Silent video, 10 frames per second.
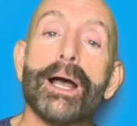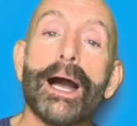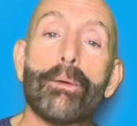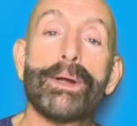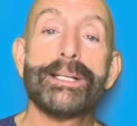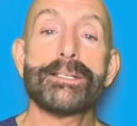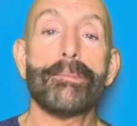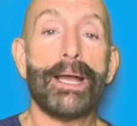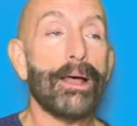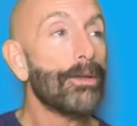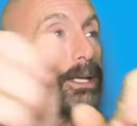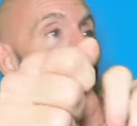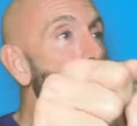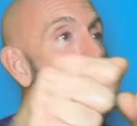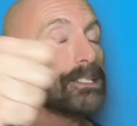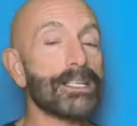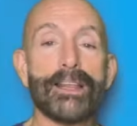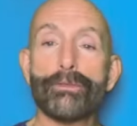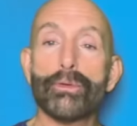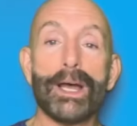I went into my other cabinets and I
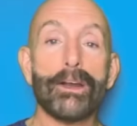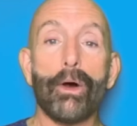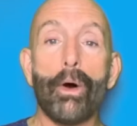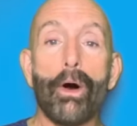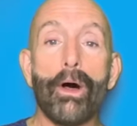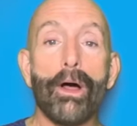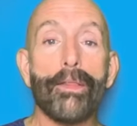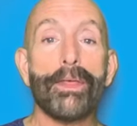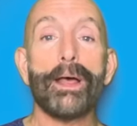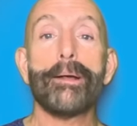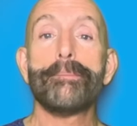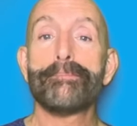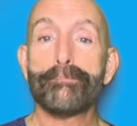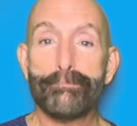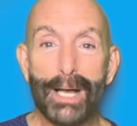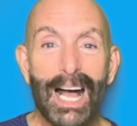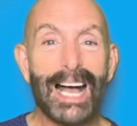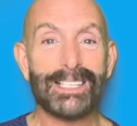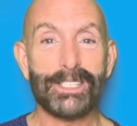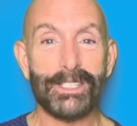threw out all the
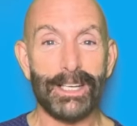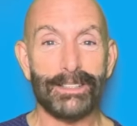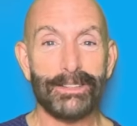pasta,